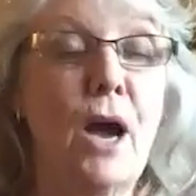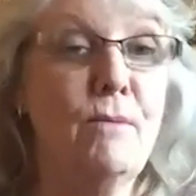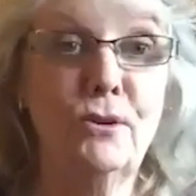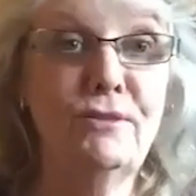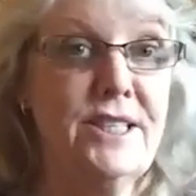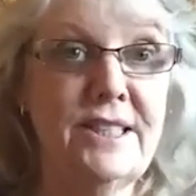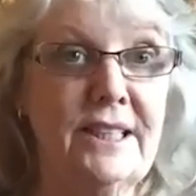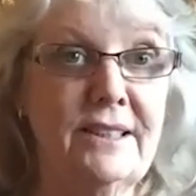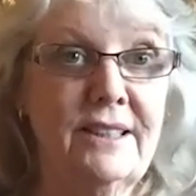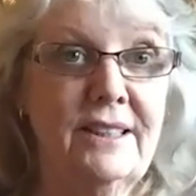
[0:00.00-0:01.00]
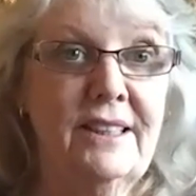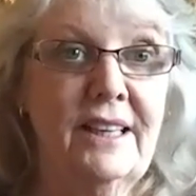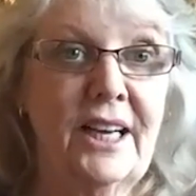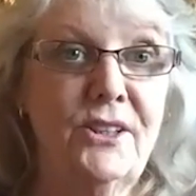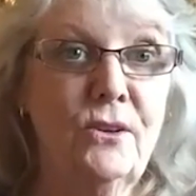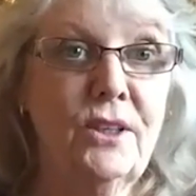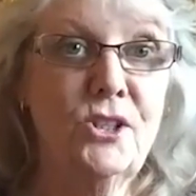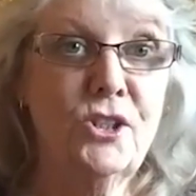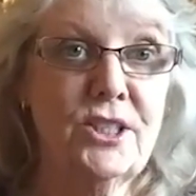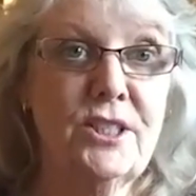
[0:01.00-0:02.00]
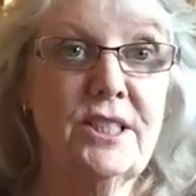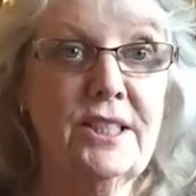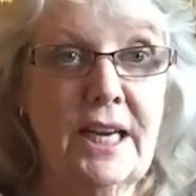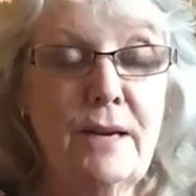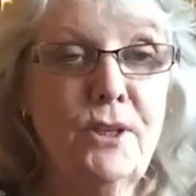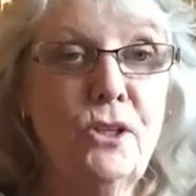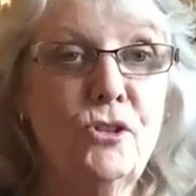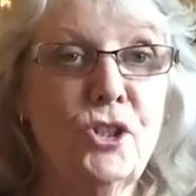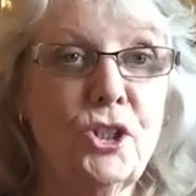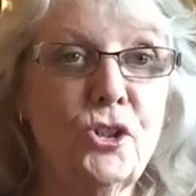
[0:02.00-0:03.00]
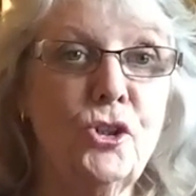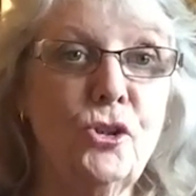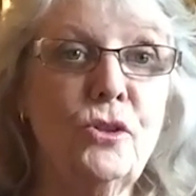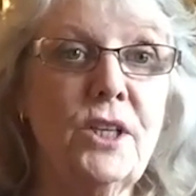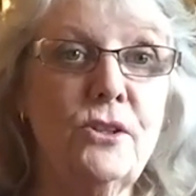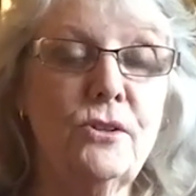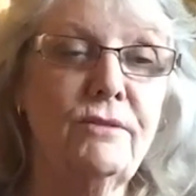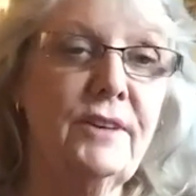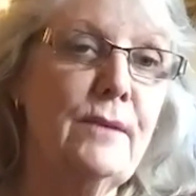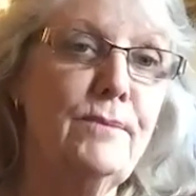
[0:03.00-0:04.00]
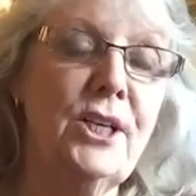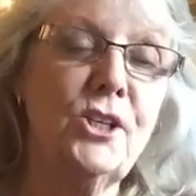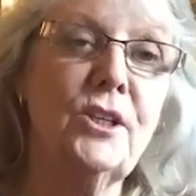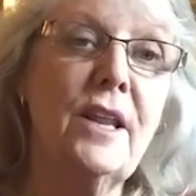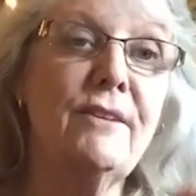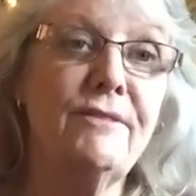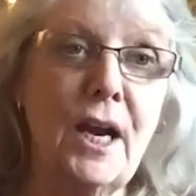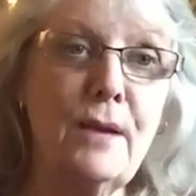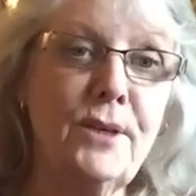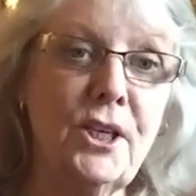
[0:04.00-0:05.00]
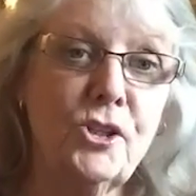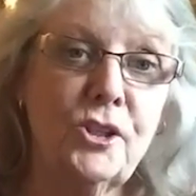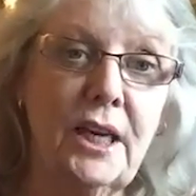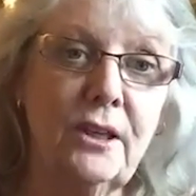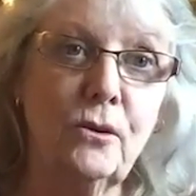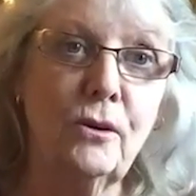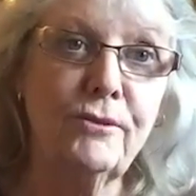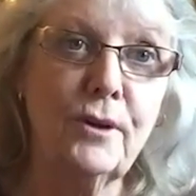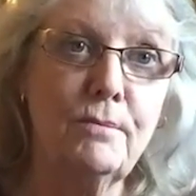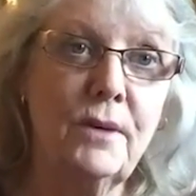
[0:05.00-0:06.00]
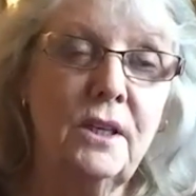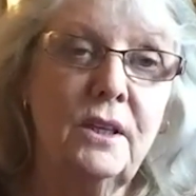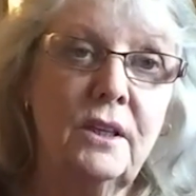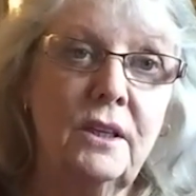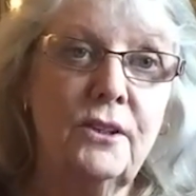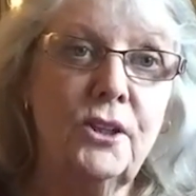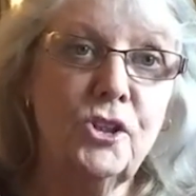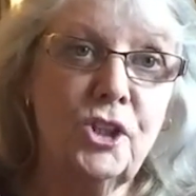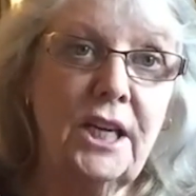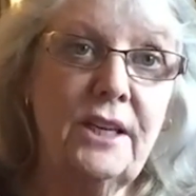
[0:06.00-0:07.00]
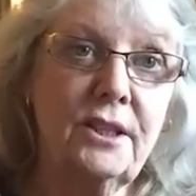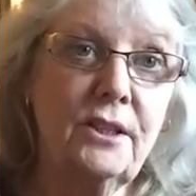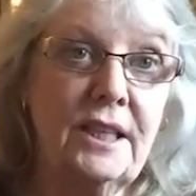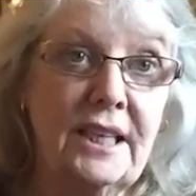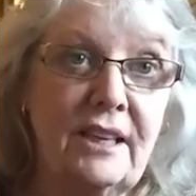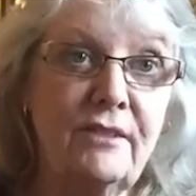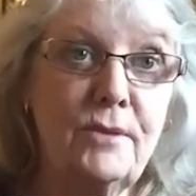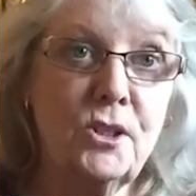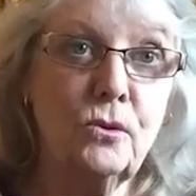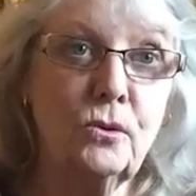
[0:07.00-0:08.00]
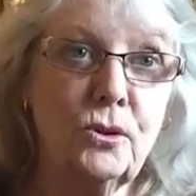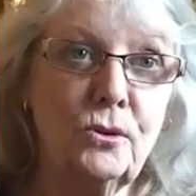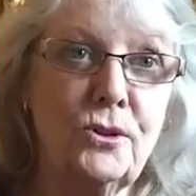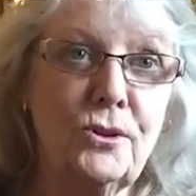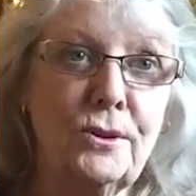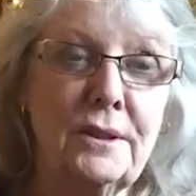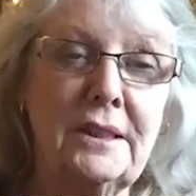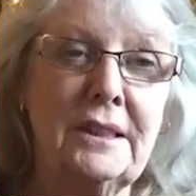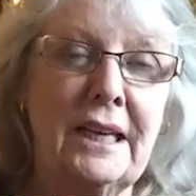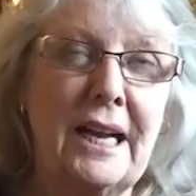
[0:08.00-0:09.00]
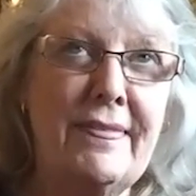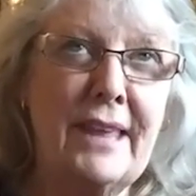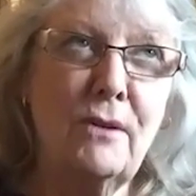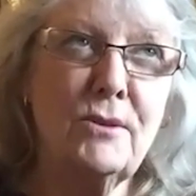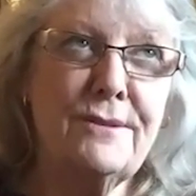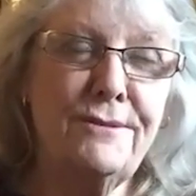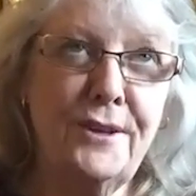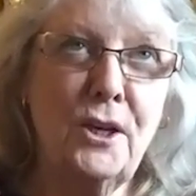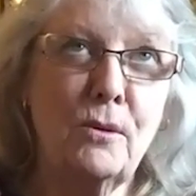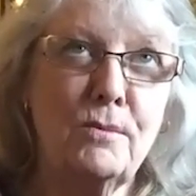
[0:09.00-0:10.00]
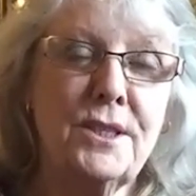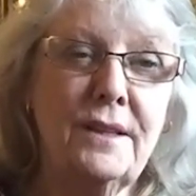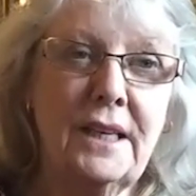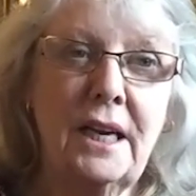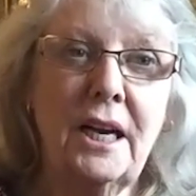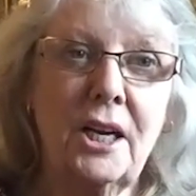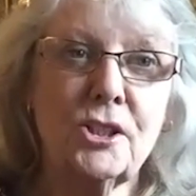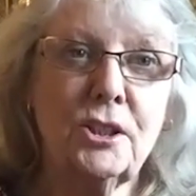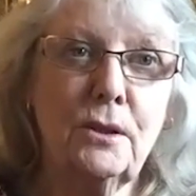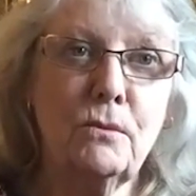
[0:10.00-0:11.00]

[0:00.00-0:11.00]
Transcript: a movie scene and you can just describe it. You just tune into a vibration, and the vibration I got from the chain that they gave me to hold on to, and that was filmed, and that actually